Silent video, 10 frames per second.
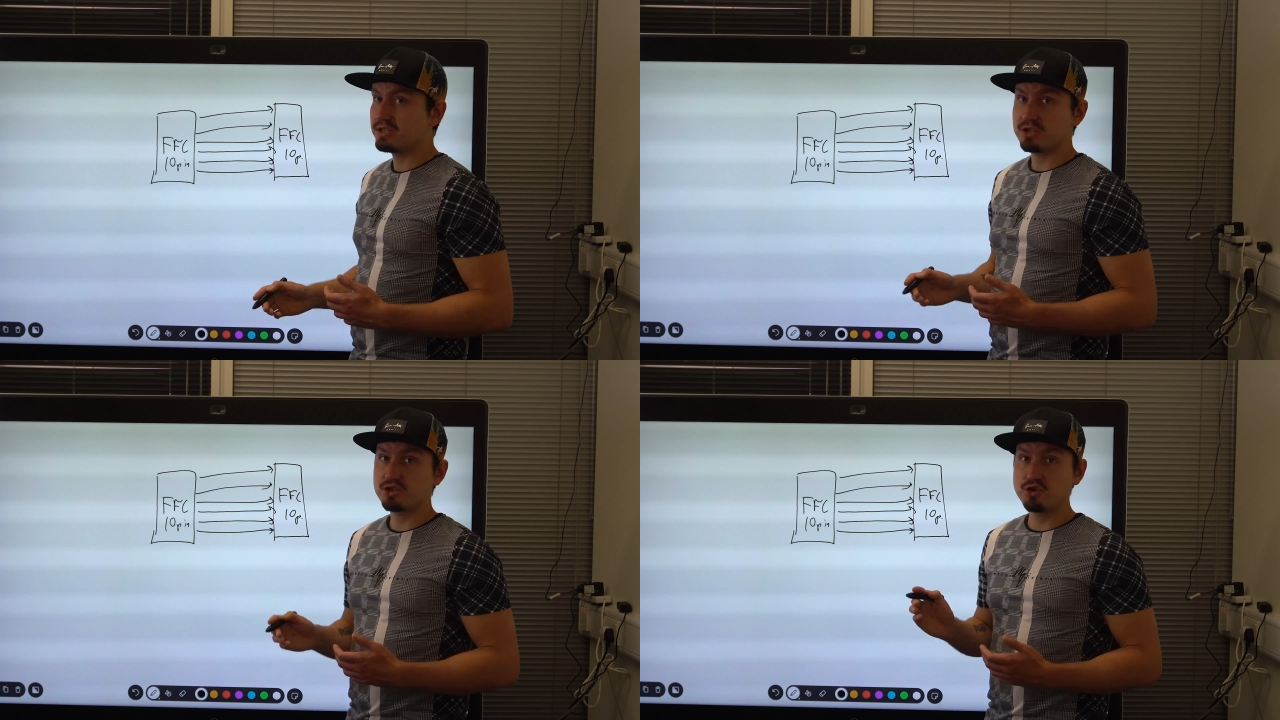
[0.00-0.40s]

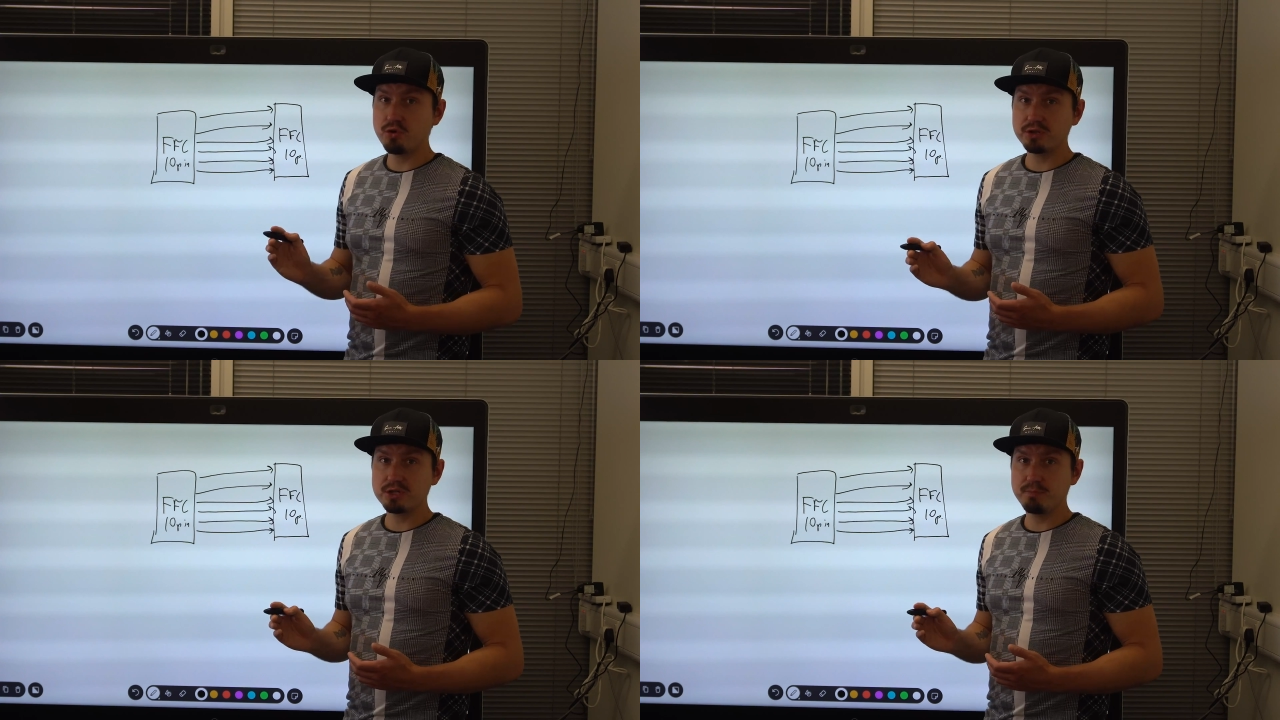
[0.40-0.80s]
is as
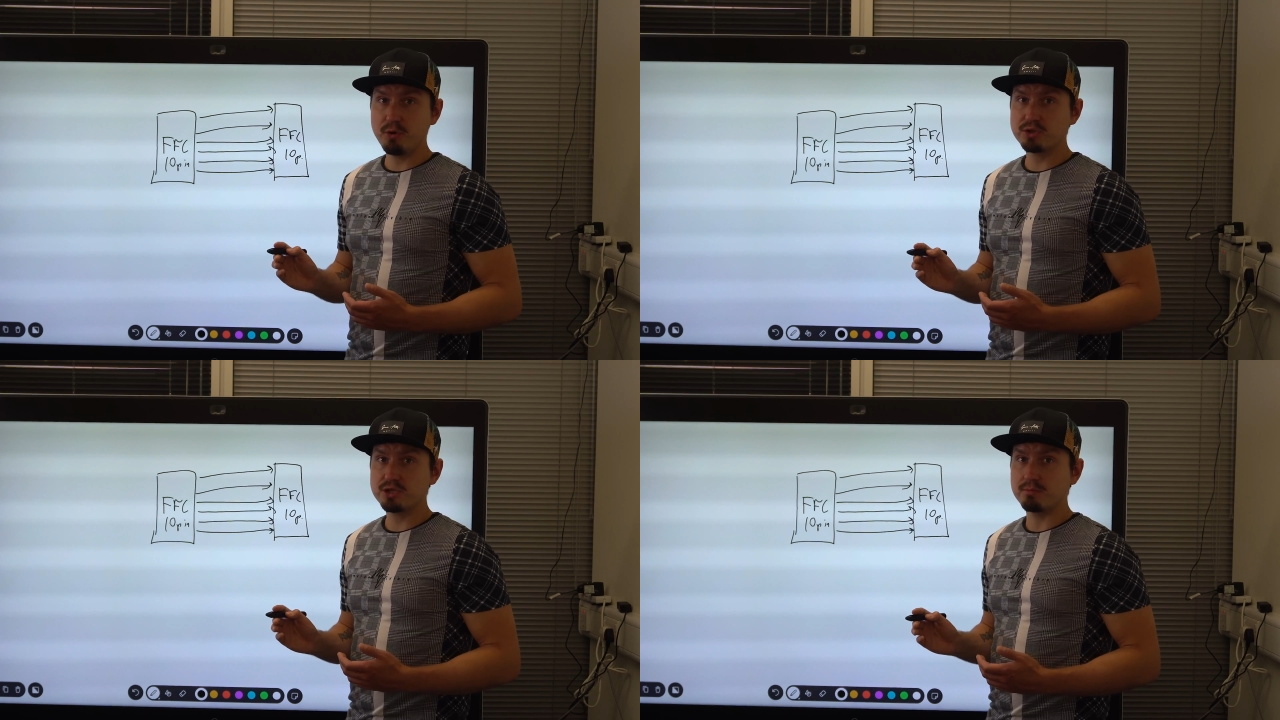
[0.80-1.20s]
short as
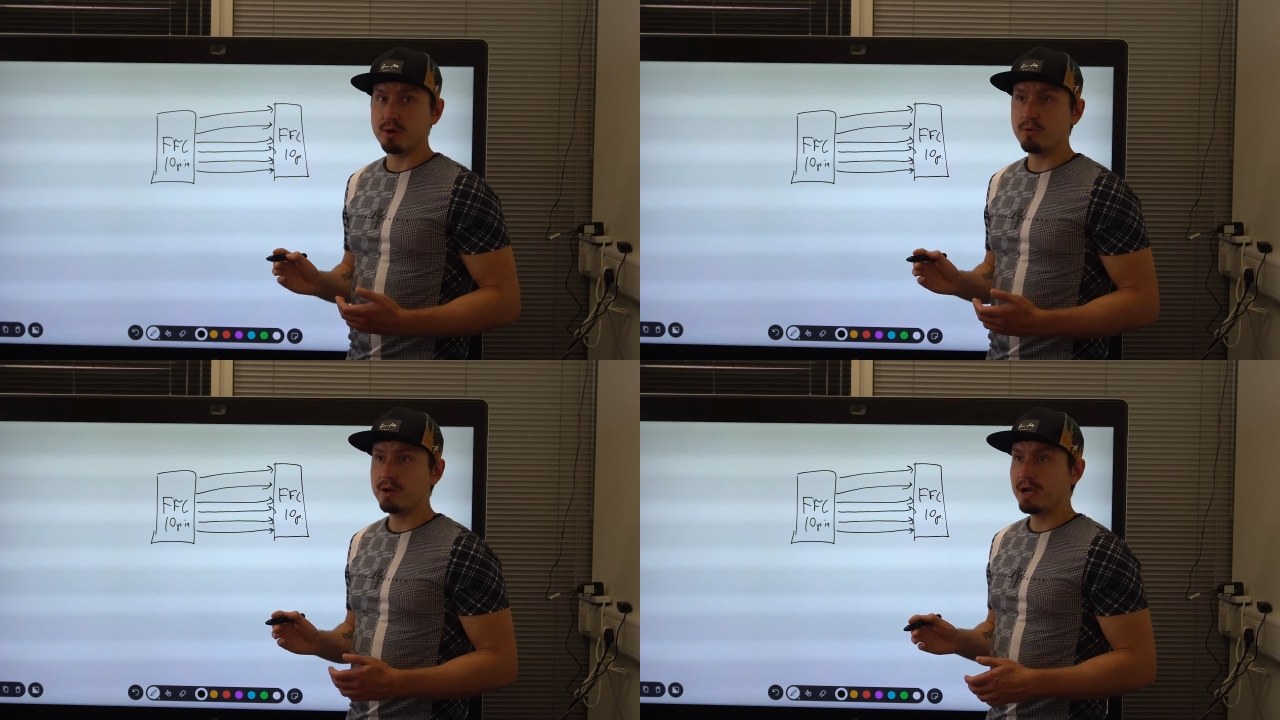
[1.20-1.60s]

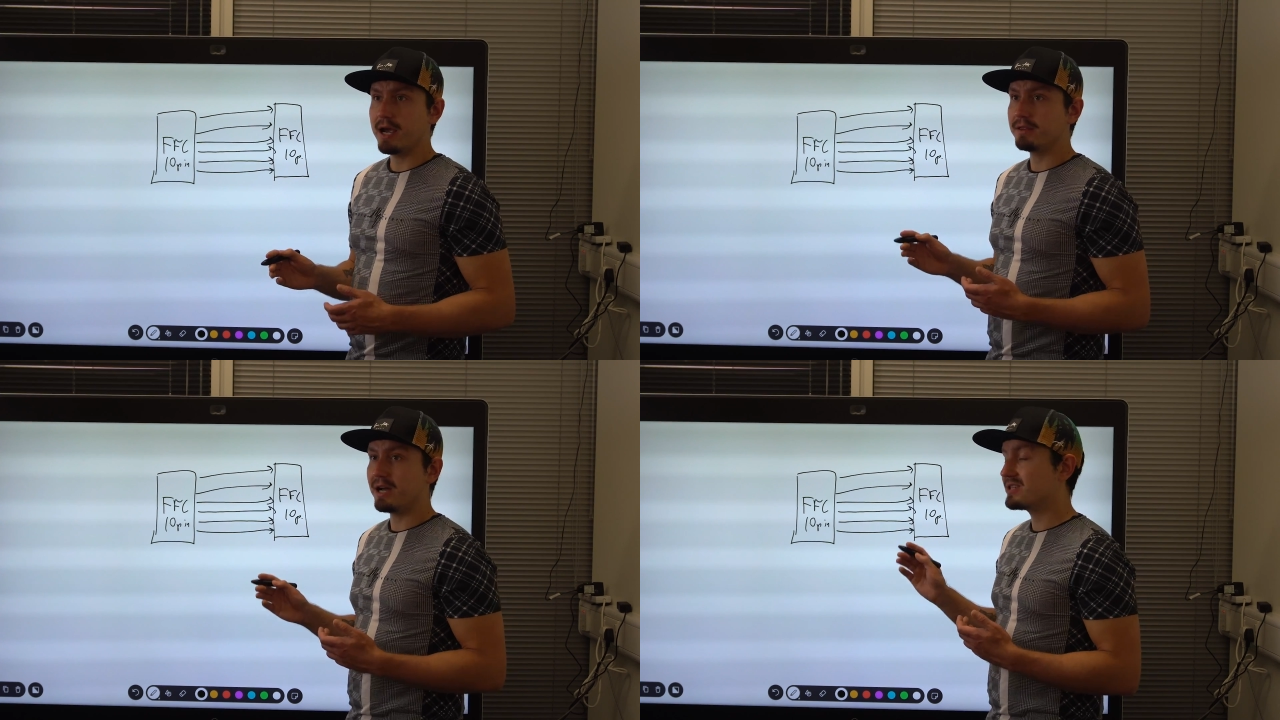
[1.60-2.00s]
possible
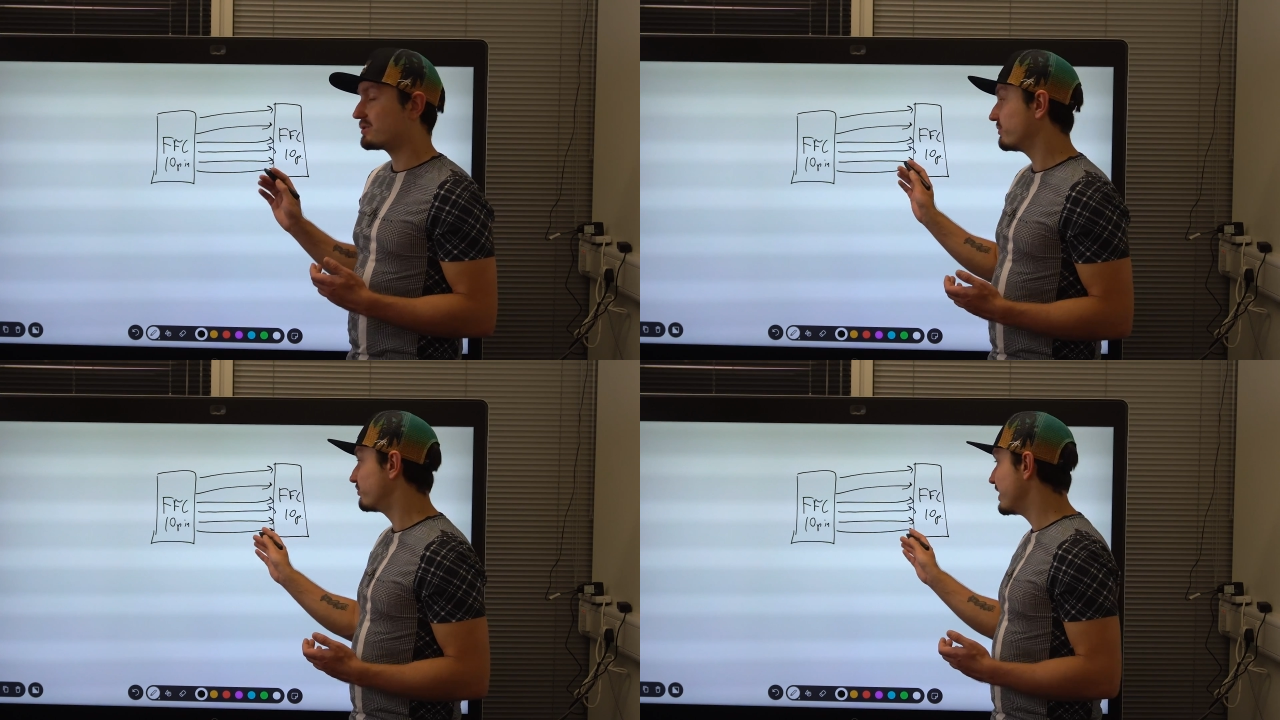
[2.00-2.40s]
and as
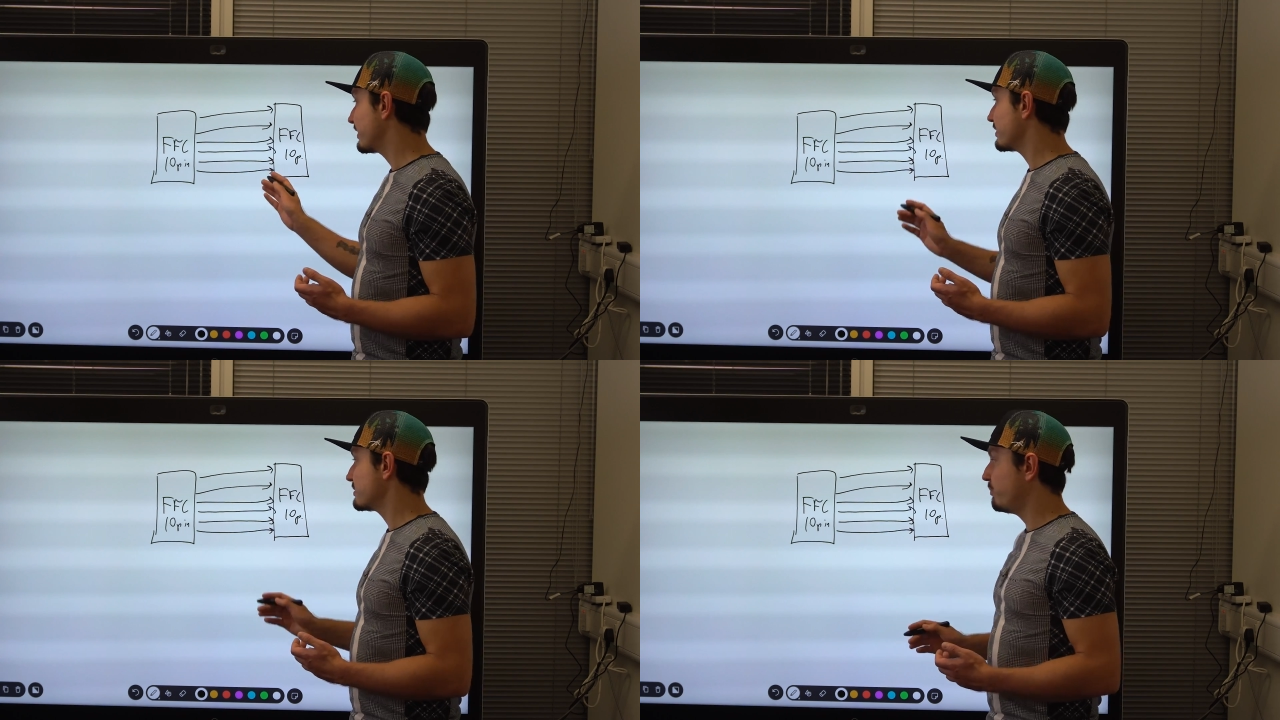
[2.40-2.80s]

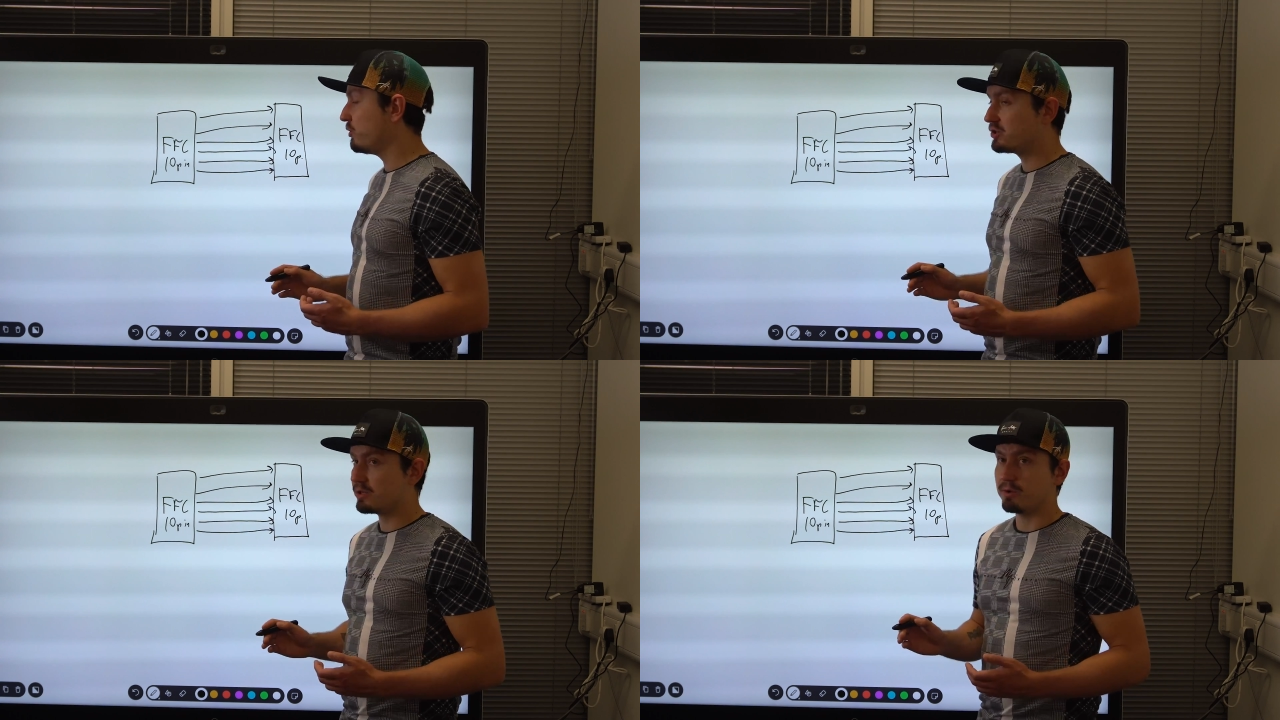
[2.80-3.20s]
direct as
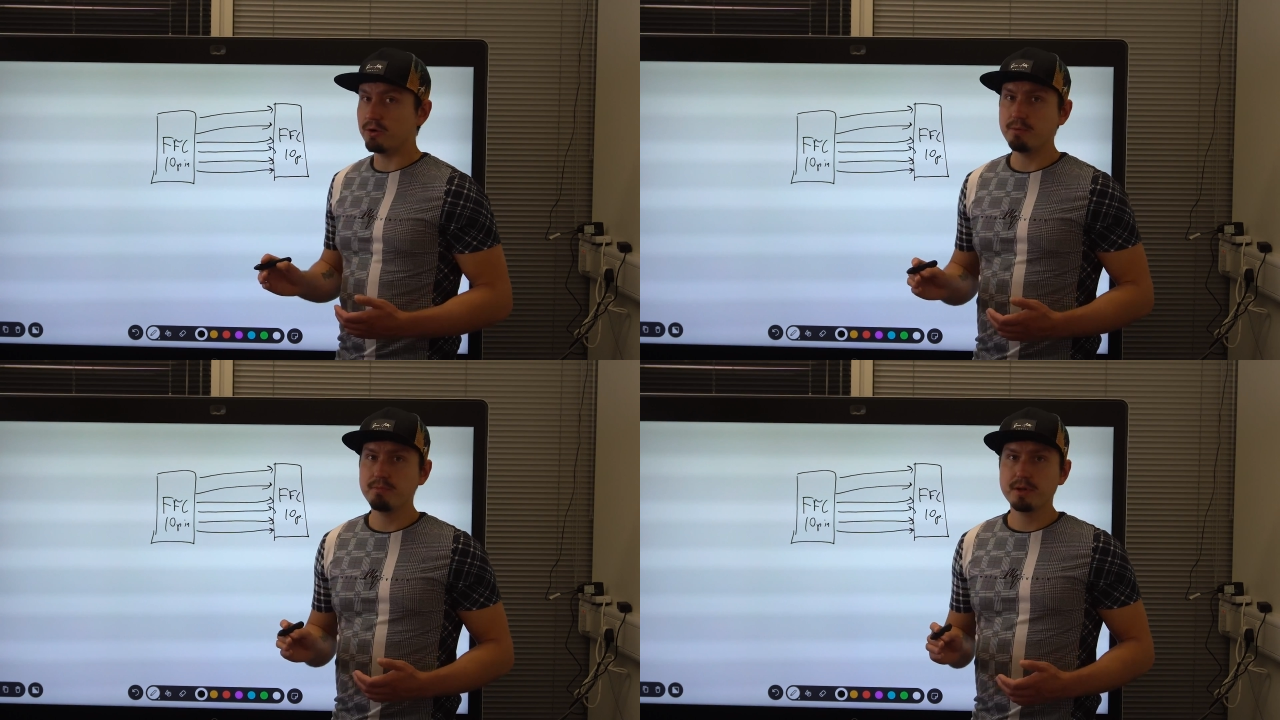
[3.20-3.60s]

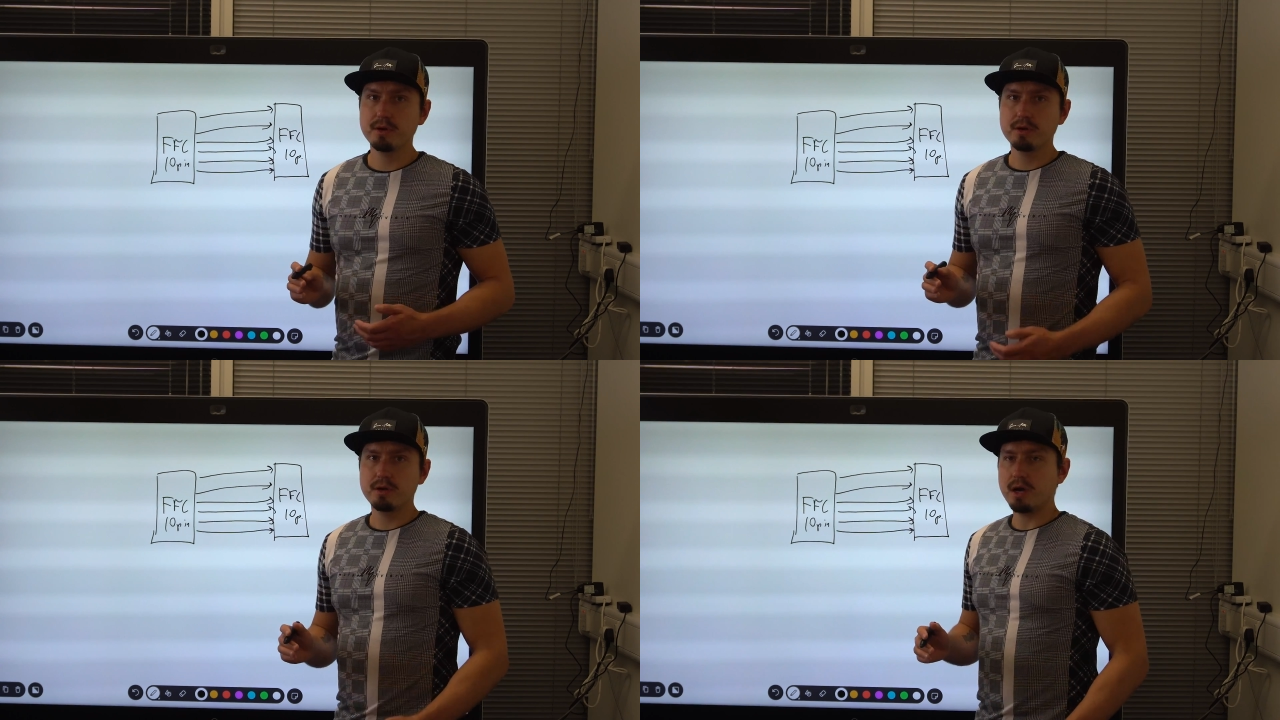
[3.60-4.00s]
possible
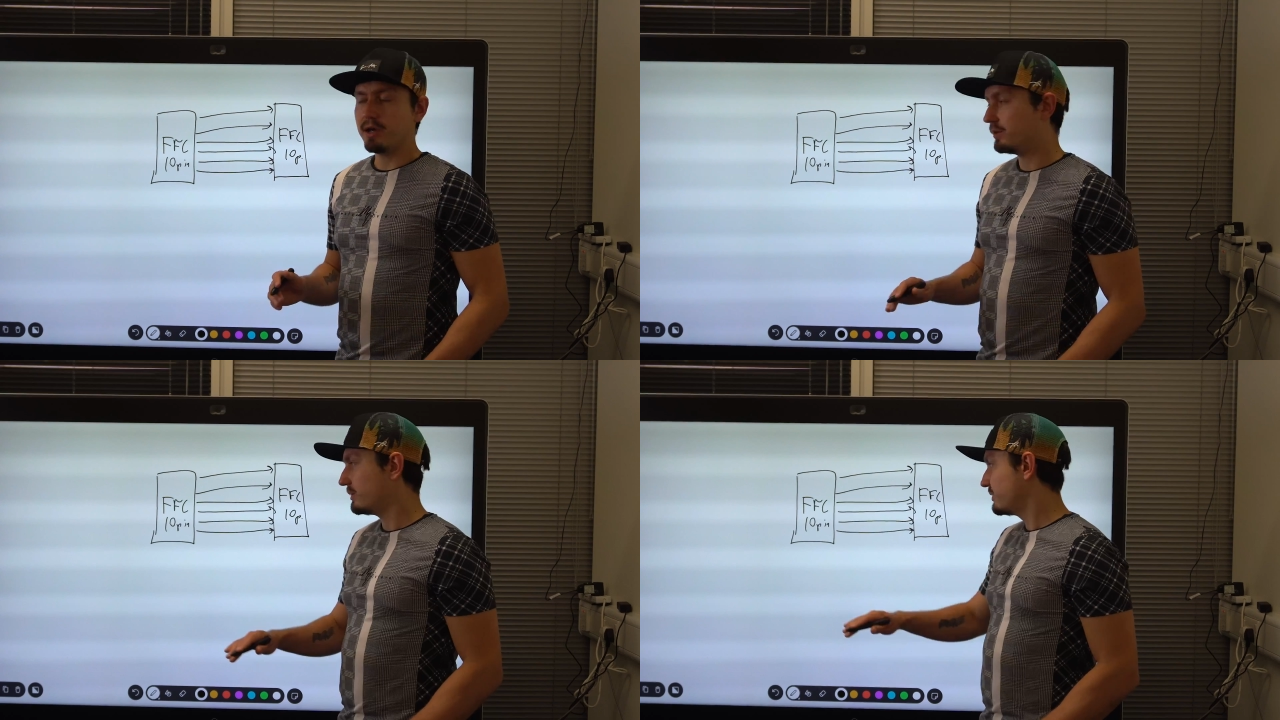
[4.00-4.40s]
and